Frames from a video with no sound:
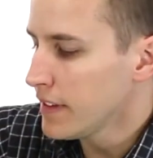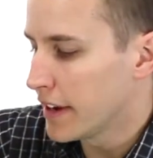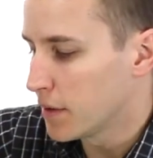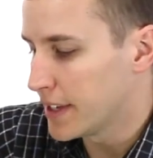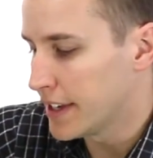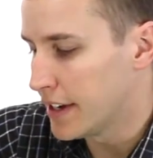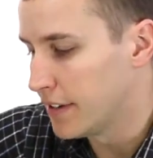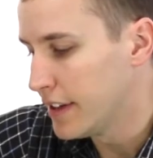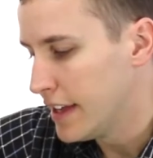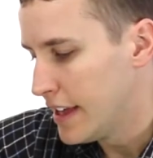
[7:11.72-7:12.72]
There we go.
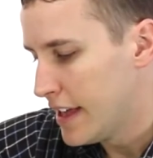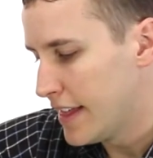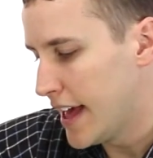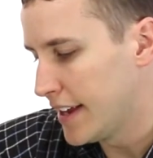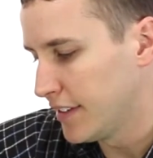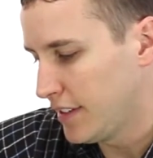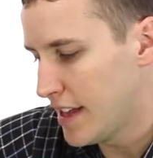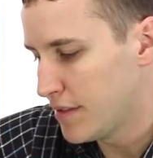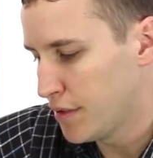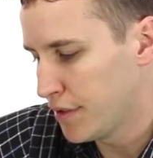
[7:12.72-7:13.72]
That is
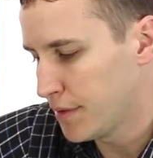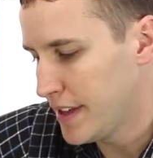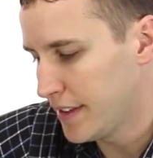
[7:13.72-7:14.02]
level 3.